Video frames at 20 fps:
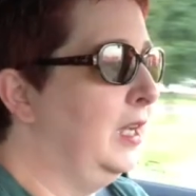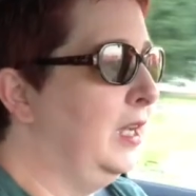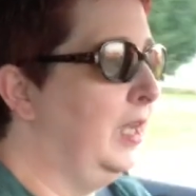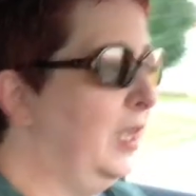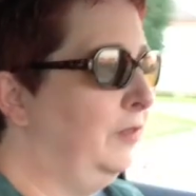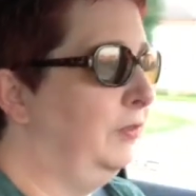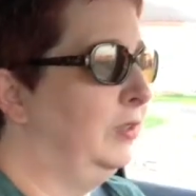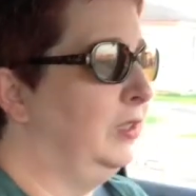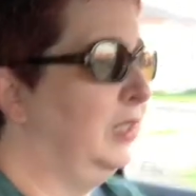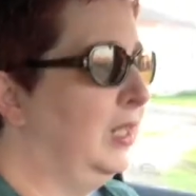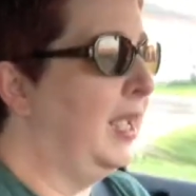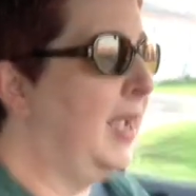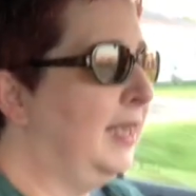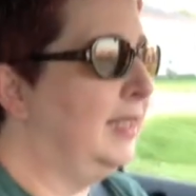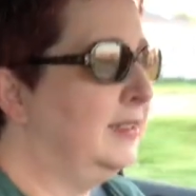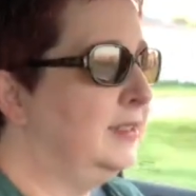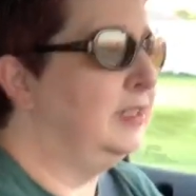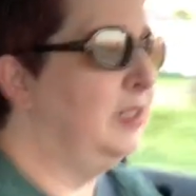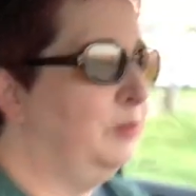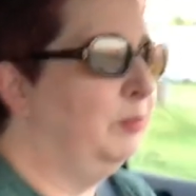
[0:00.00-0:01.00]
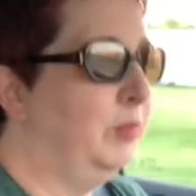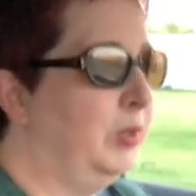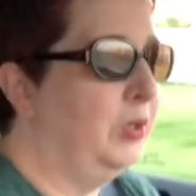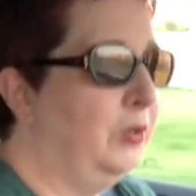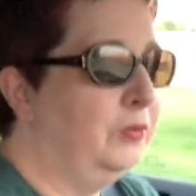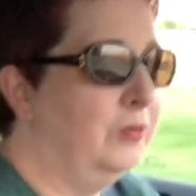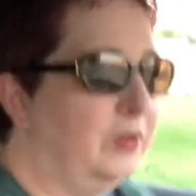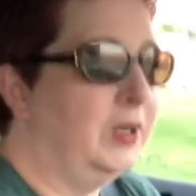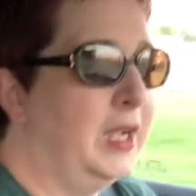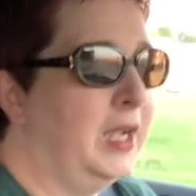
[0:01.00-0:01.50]
a relaxing
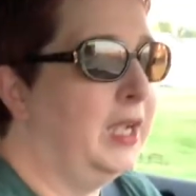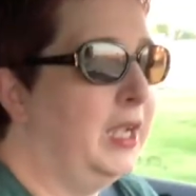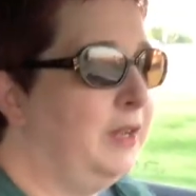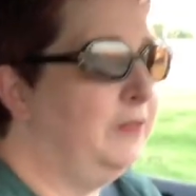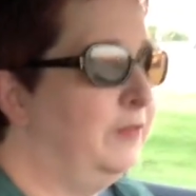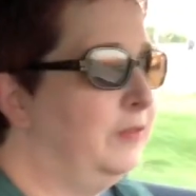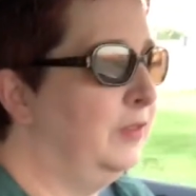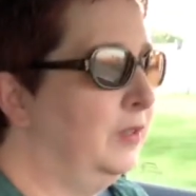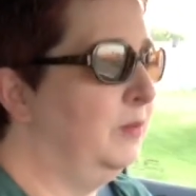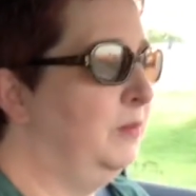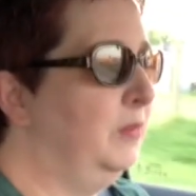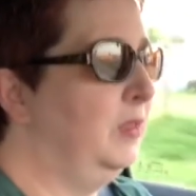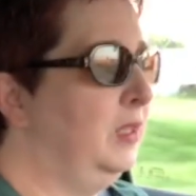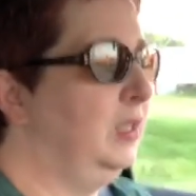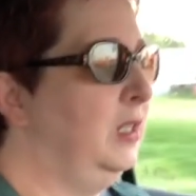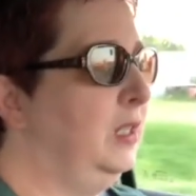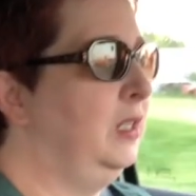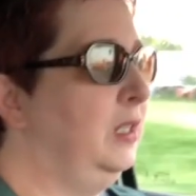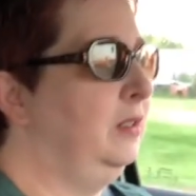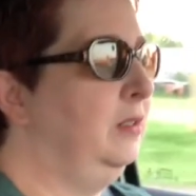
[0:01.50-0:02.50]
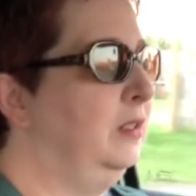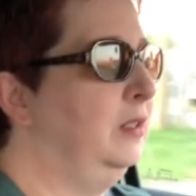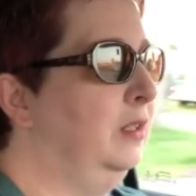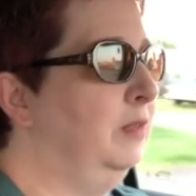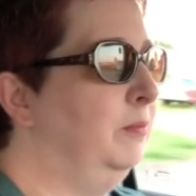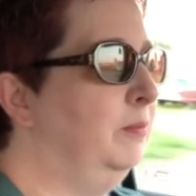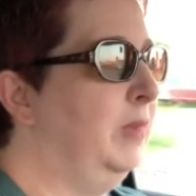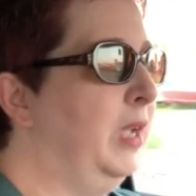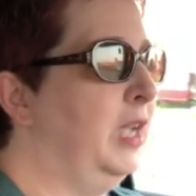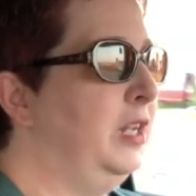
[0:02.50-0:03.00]
boat ride from the
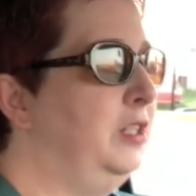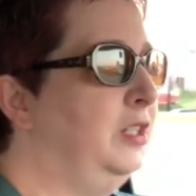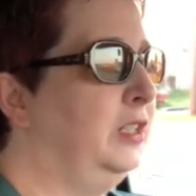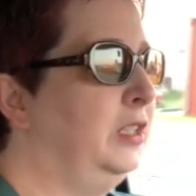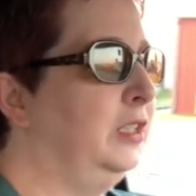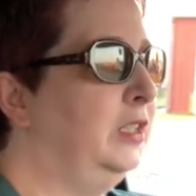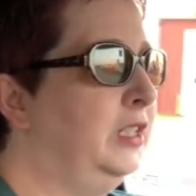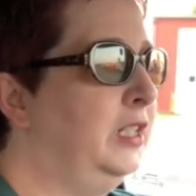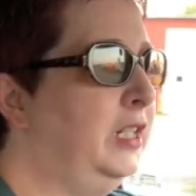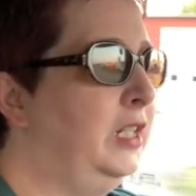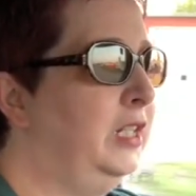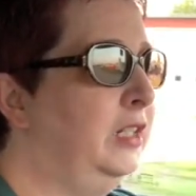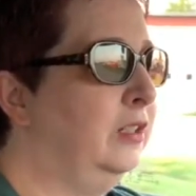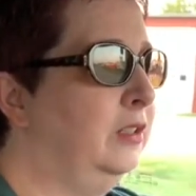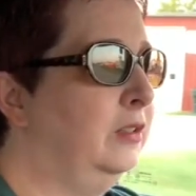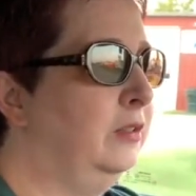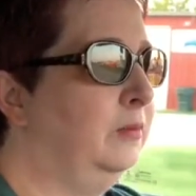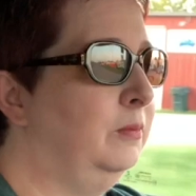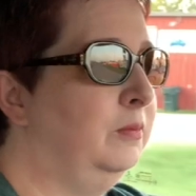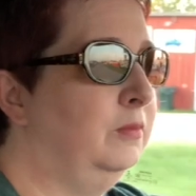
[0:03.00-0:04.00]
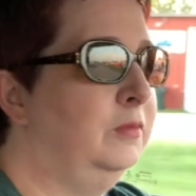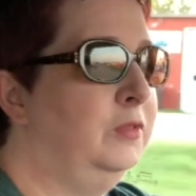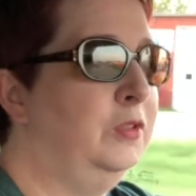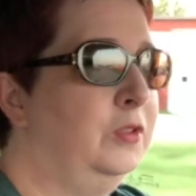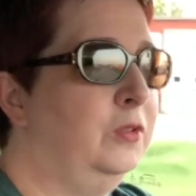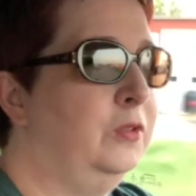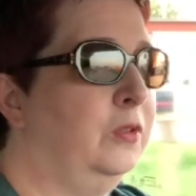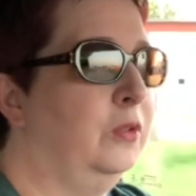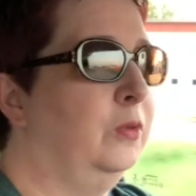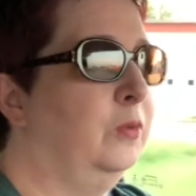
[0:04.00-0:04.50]
Magic Kingdom
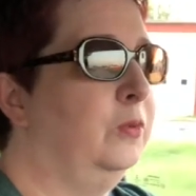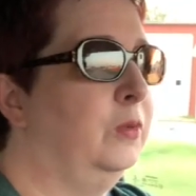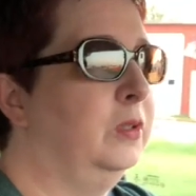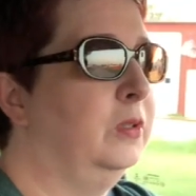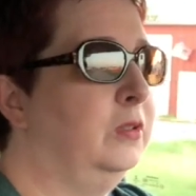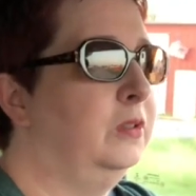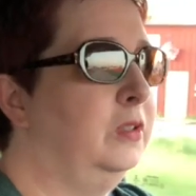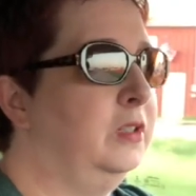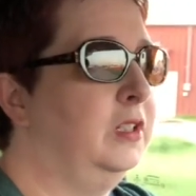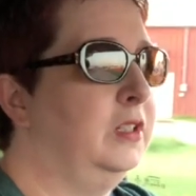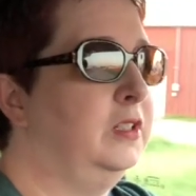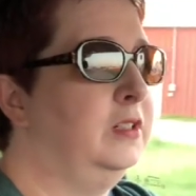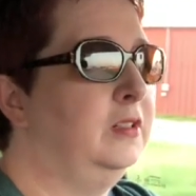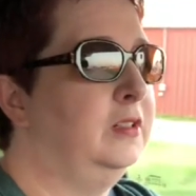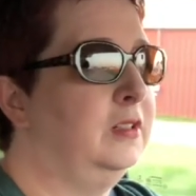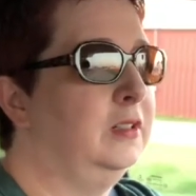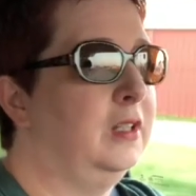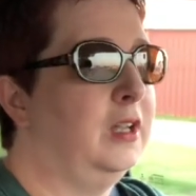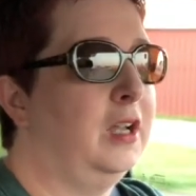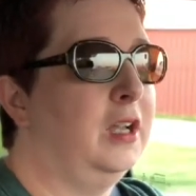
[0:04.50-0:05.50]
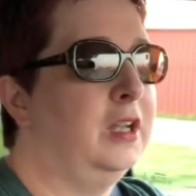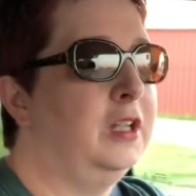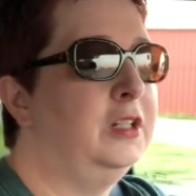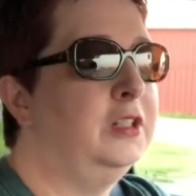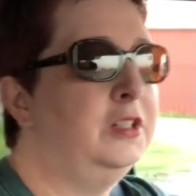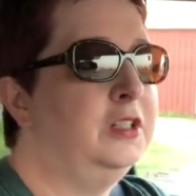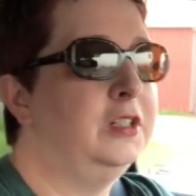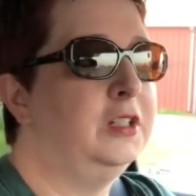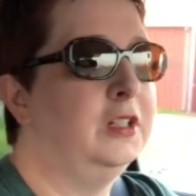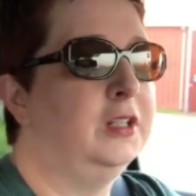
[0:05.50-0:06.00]
to the Wilderness
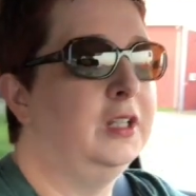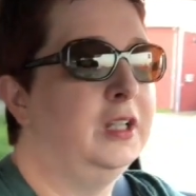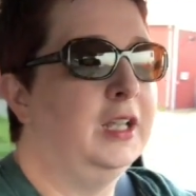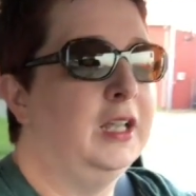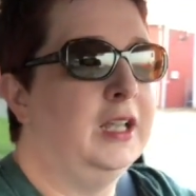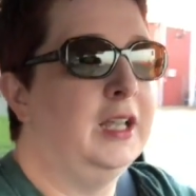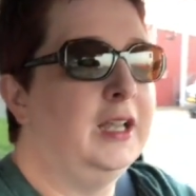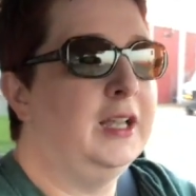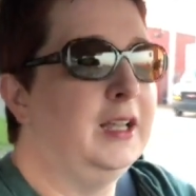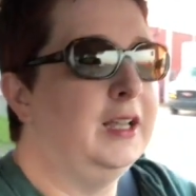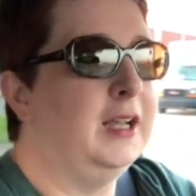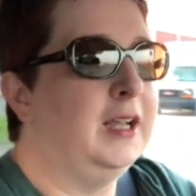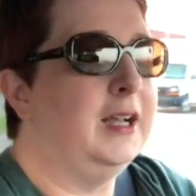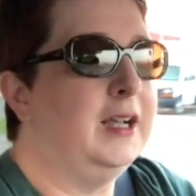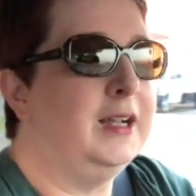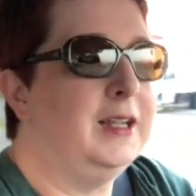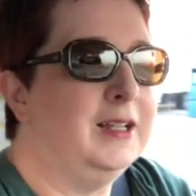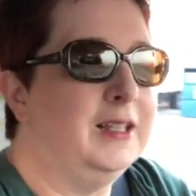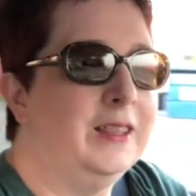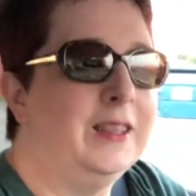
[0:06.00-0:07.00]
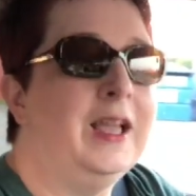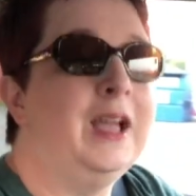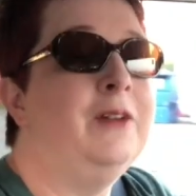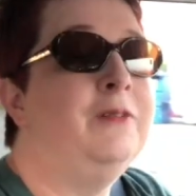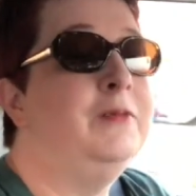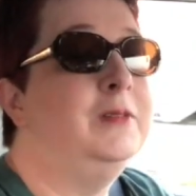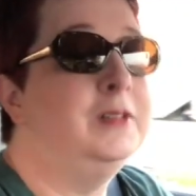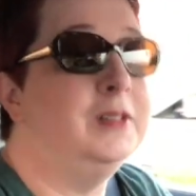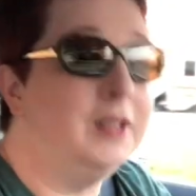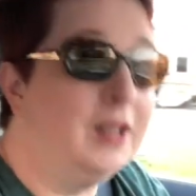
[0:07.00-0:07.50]
Lodge.
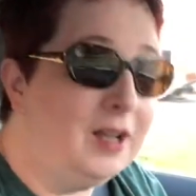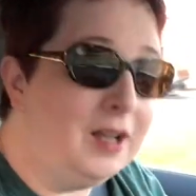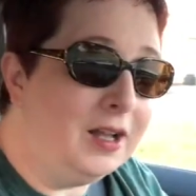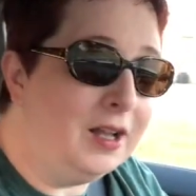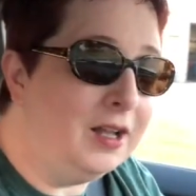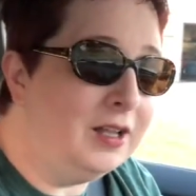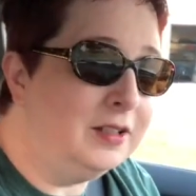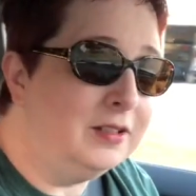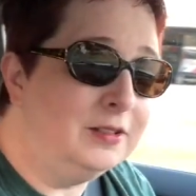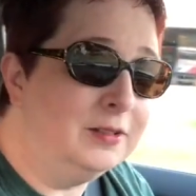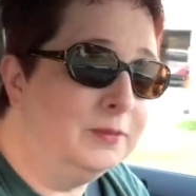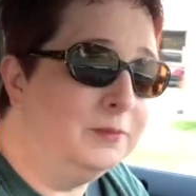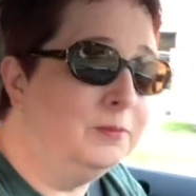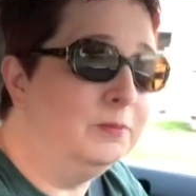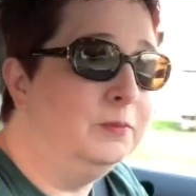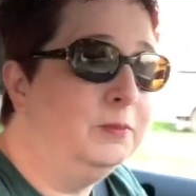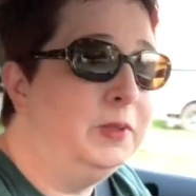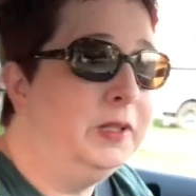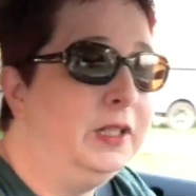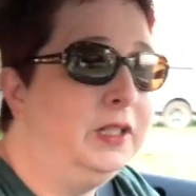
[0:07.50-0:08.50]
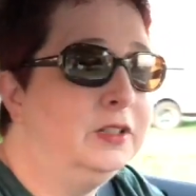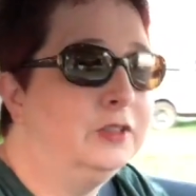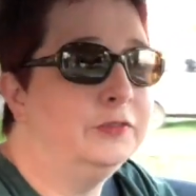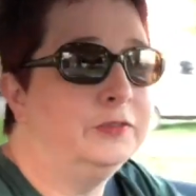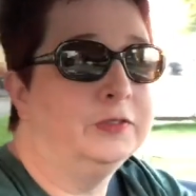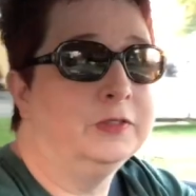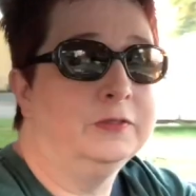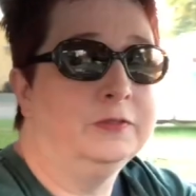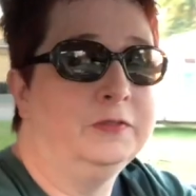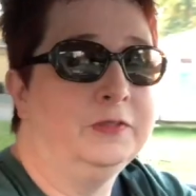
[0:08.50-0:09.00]
That was an awesome,
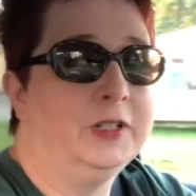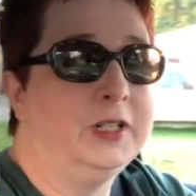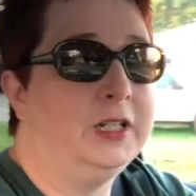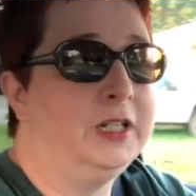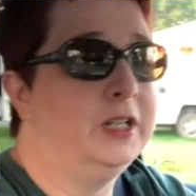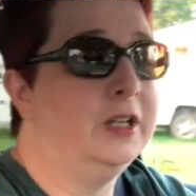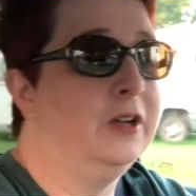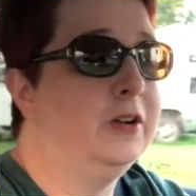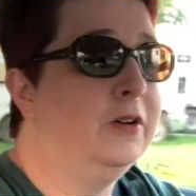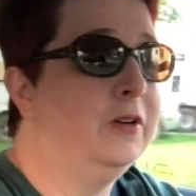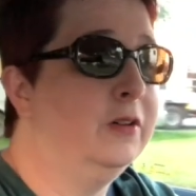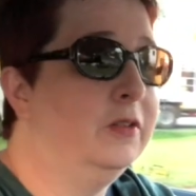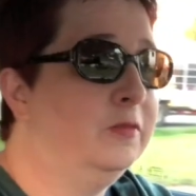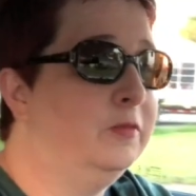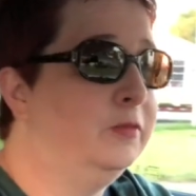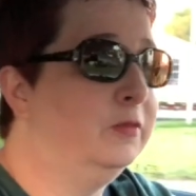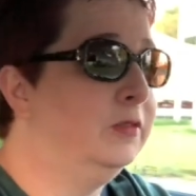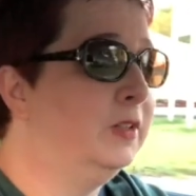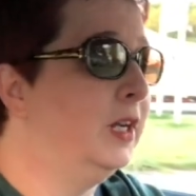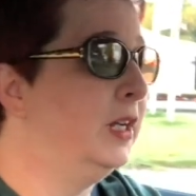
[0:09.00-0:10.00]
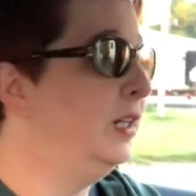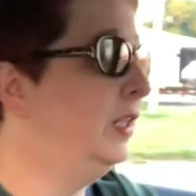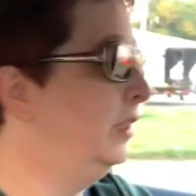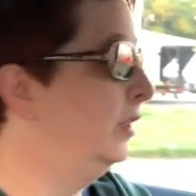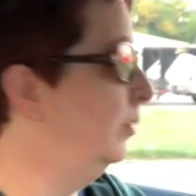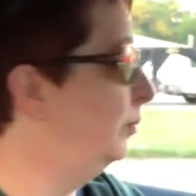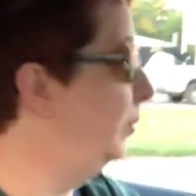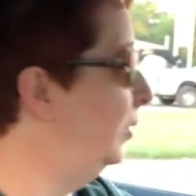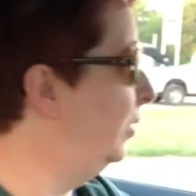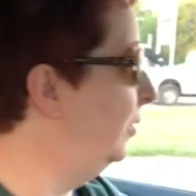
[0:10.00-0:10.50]
peaceful video of
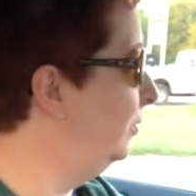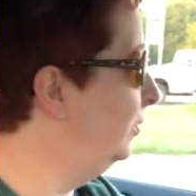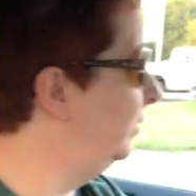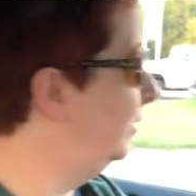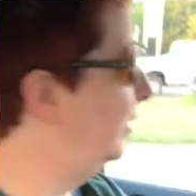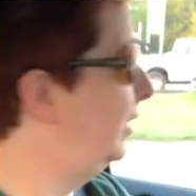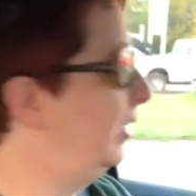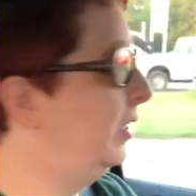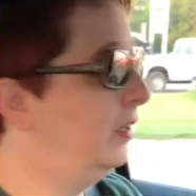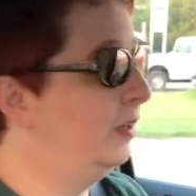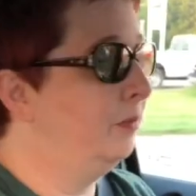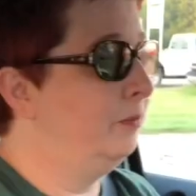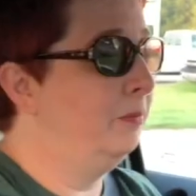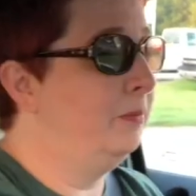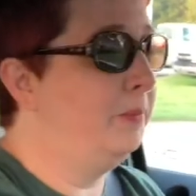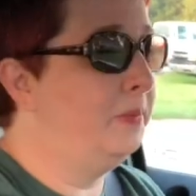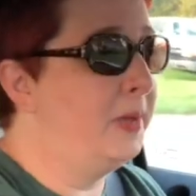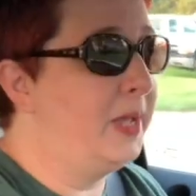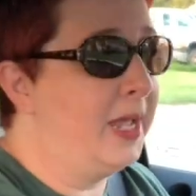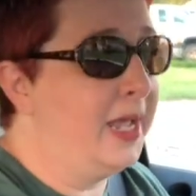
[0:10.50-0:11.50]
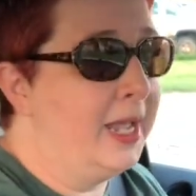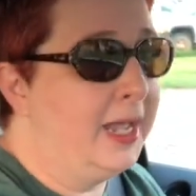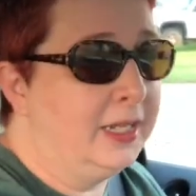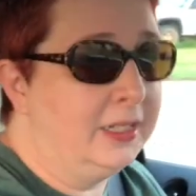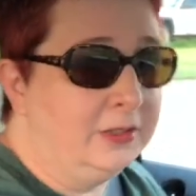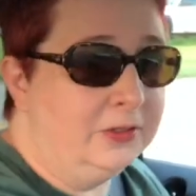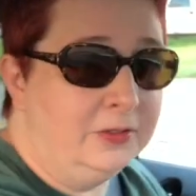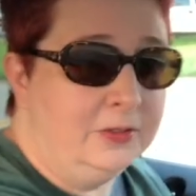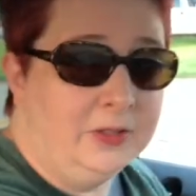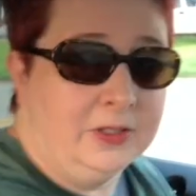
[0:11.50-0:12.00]
riding the boat there and
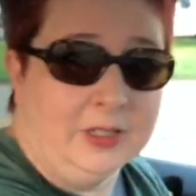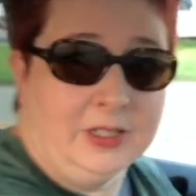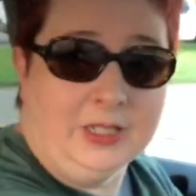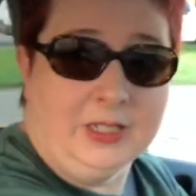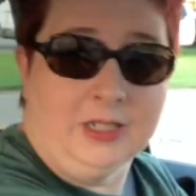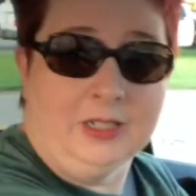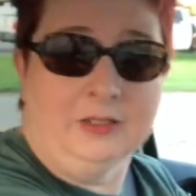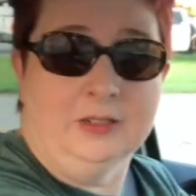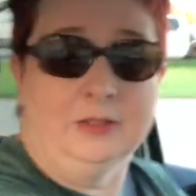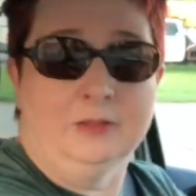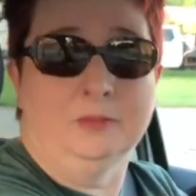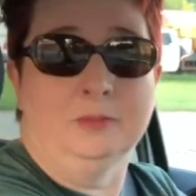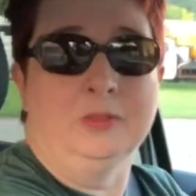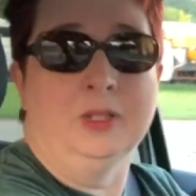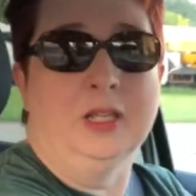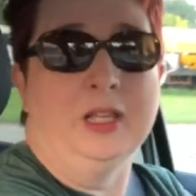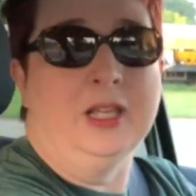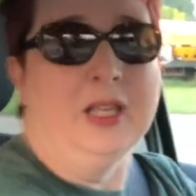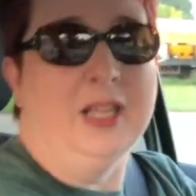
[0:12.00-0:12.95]
back to the kingdom.